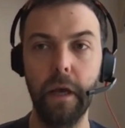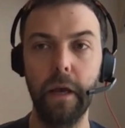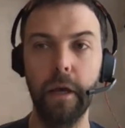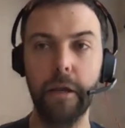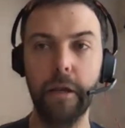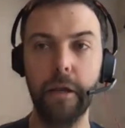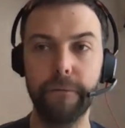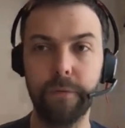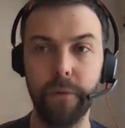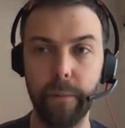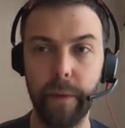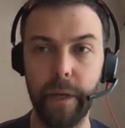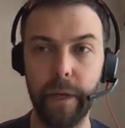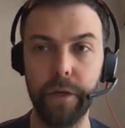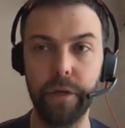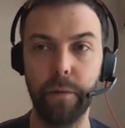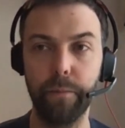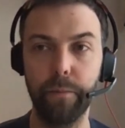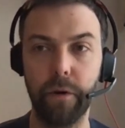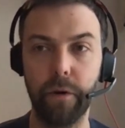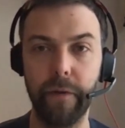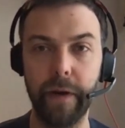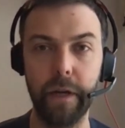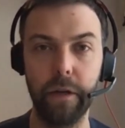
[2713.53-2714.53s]
information
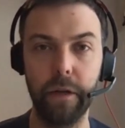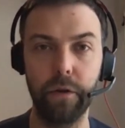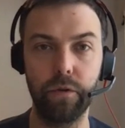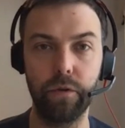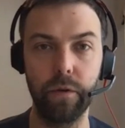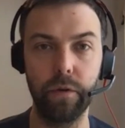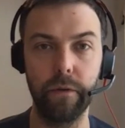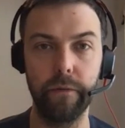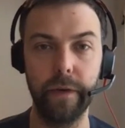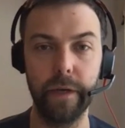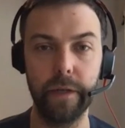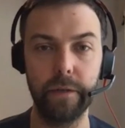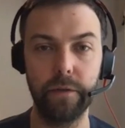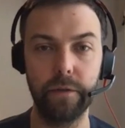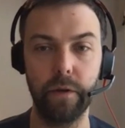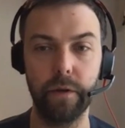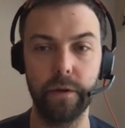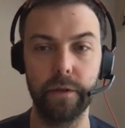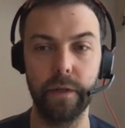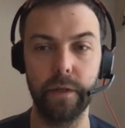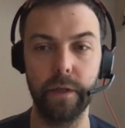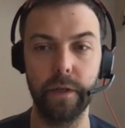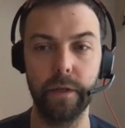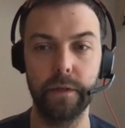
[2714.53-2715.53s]
provided to
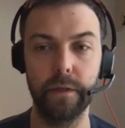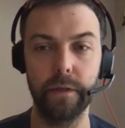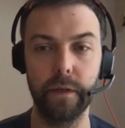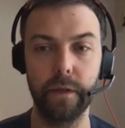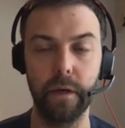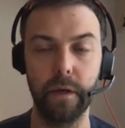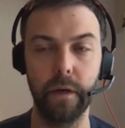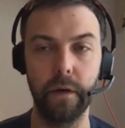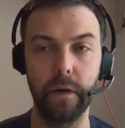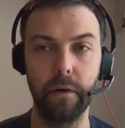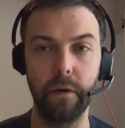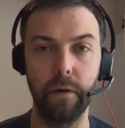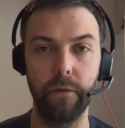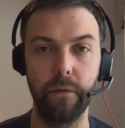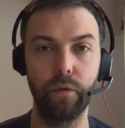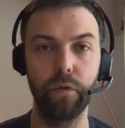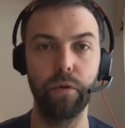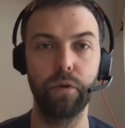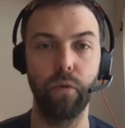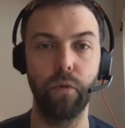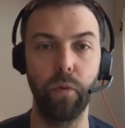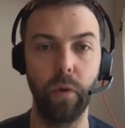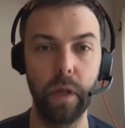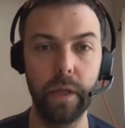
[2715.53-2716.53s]
investors is of
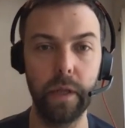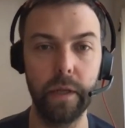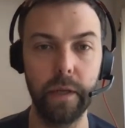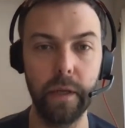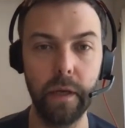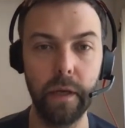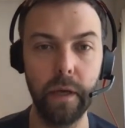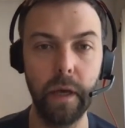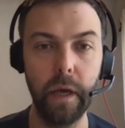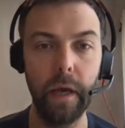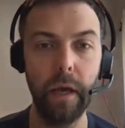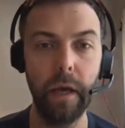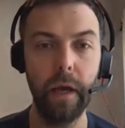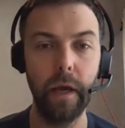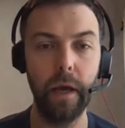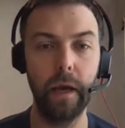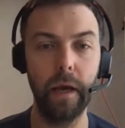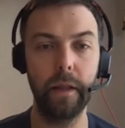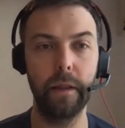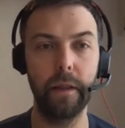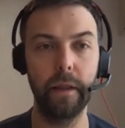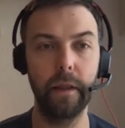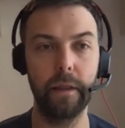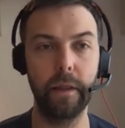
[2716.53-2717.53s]
good quality,
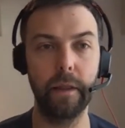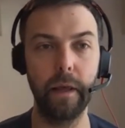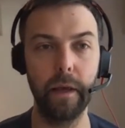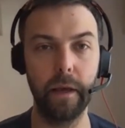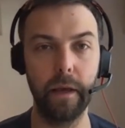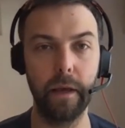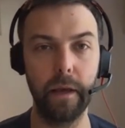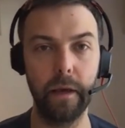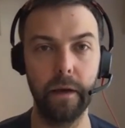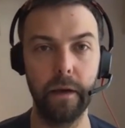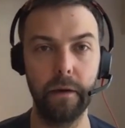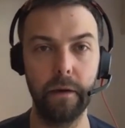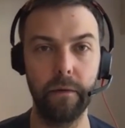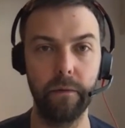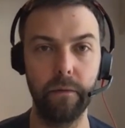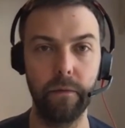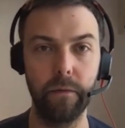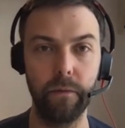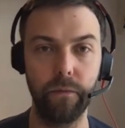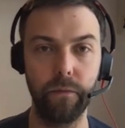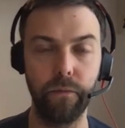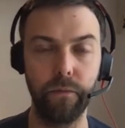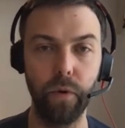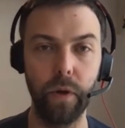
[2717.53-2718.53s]
and that they
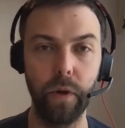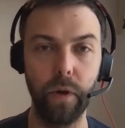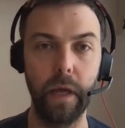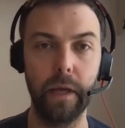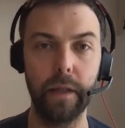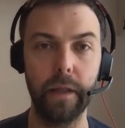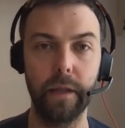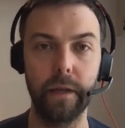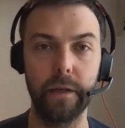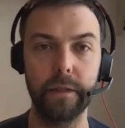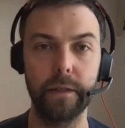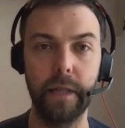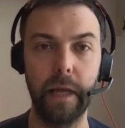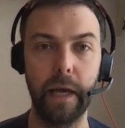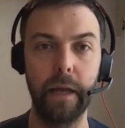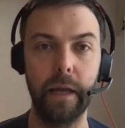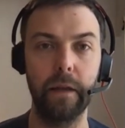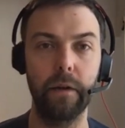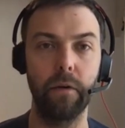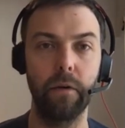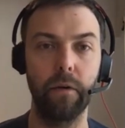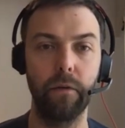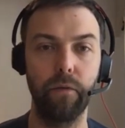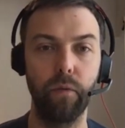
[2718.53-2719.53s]
fully
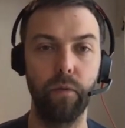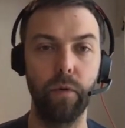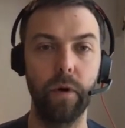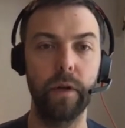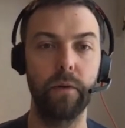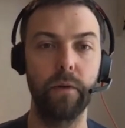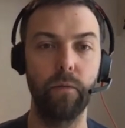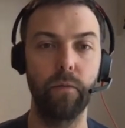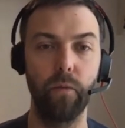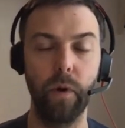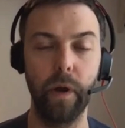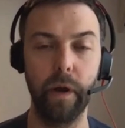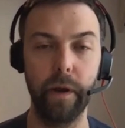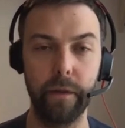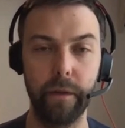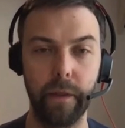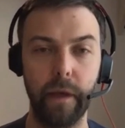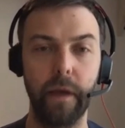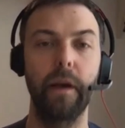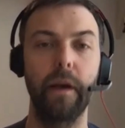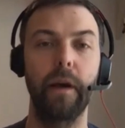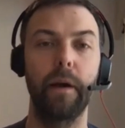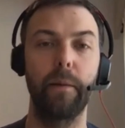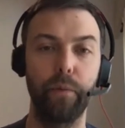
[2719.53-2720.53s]
understand of where
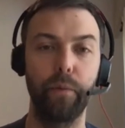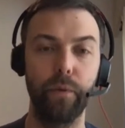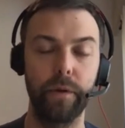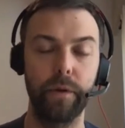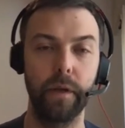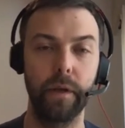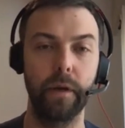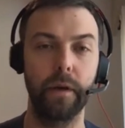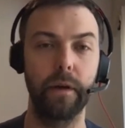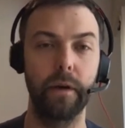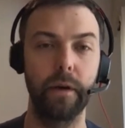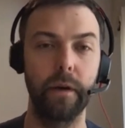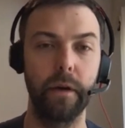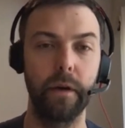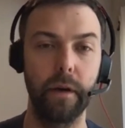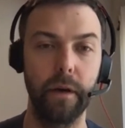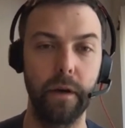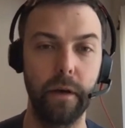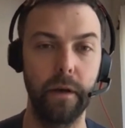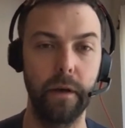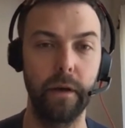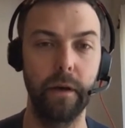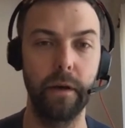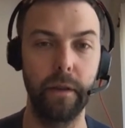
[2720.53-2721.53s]
they are putting
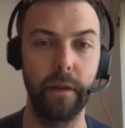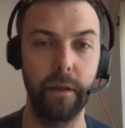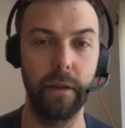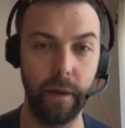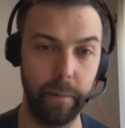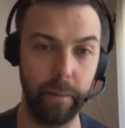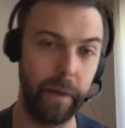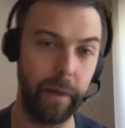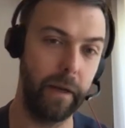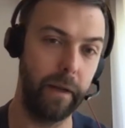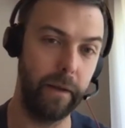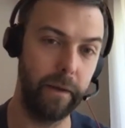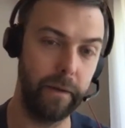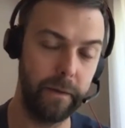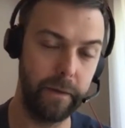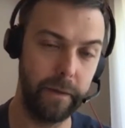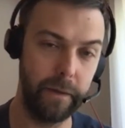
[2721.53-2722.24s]
their money.